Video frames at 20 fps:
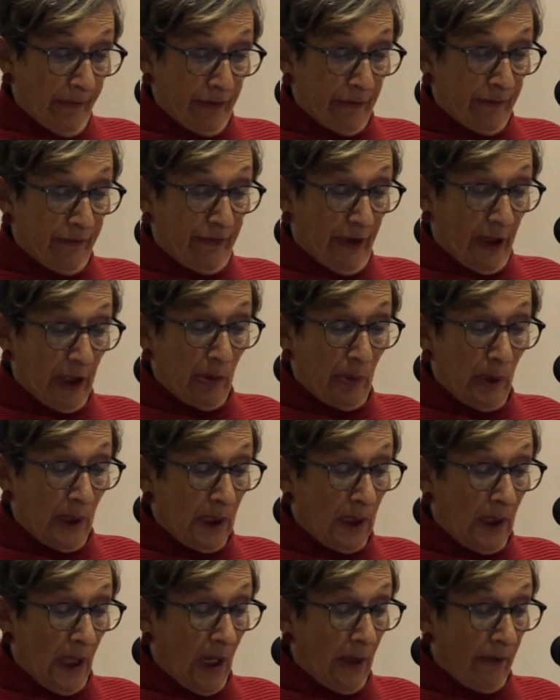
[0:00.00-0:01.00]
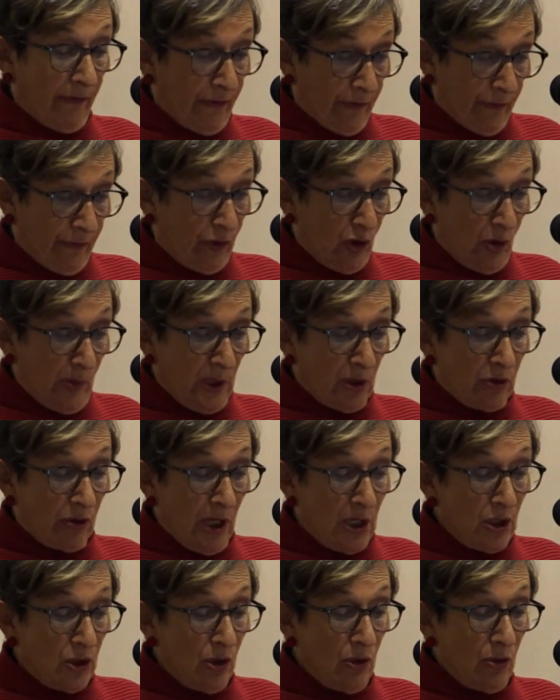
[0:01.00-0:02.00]
from forming
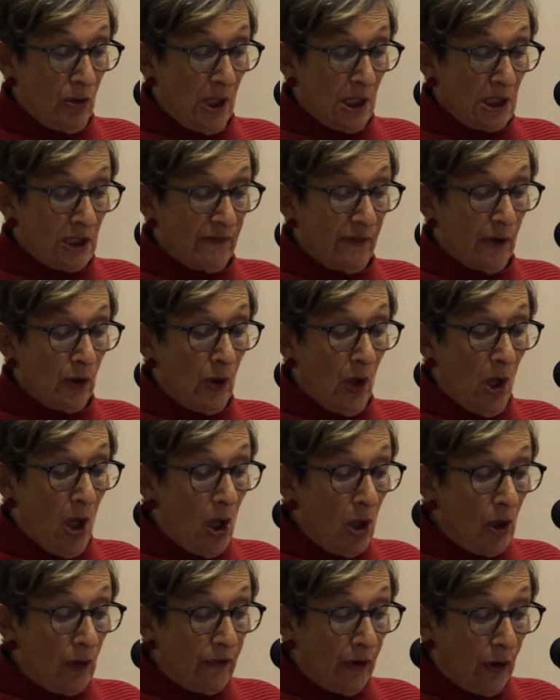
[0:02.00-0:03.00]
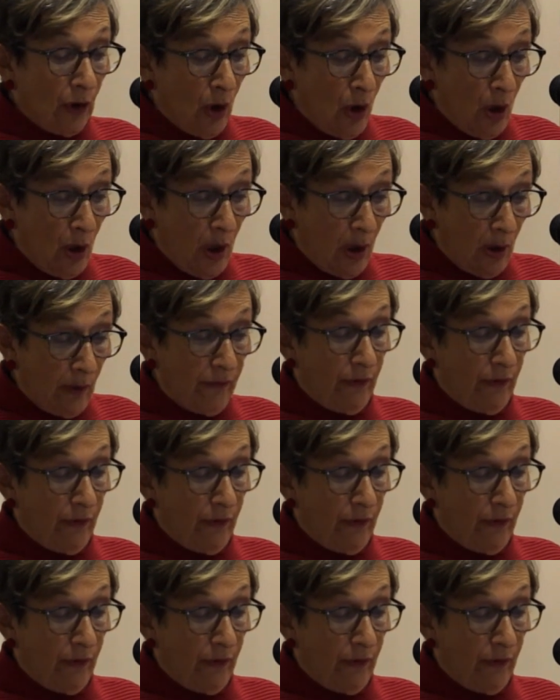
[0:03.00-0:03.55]
trade unions for